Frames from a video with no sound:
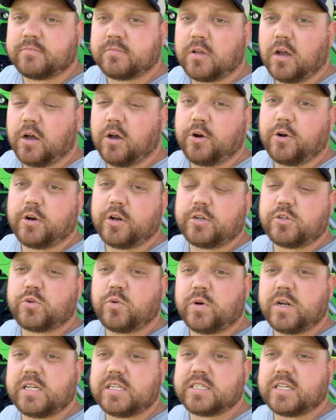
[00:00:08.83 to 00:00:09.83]

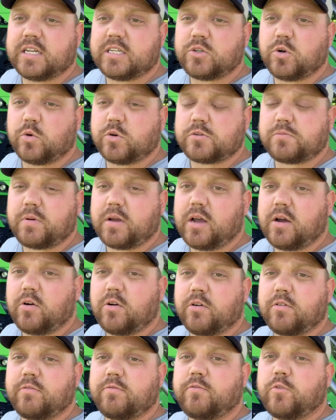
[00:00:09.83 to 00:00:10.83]
126
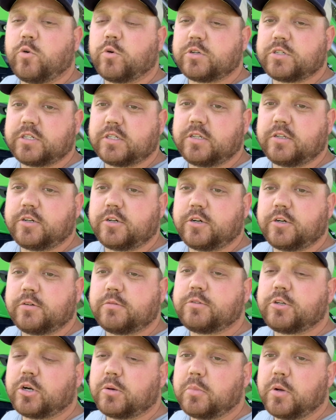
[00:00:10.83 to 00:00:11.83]
horsepower, four cylinder,
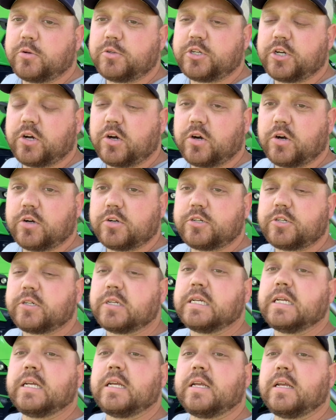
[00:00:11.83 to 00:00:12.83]
turbocharged
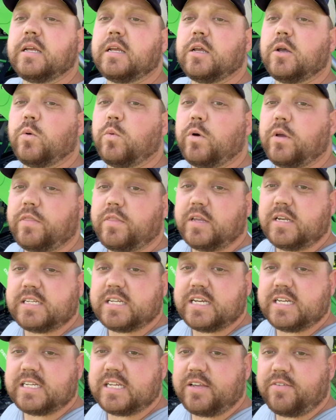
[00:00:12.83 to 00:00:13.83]
with the
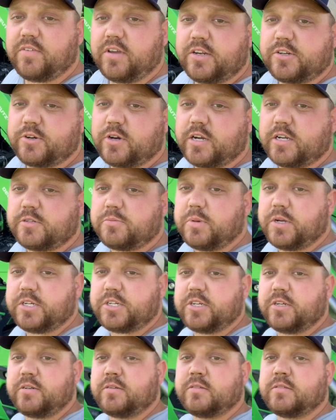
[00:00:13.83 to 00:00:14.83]
TTV
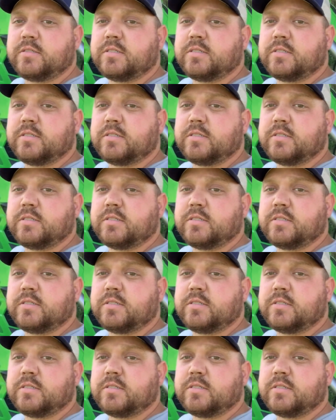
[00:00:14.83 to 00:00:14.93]
transmission.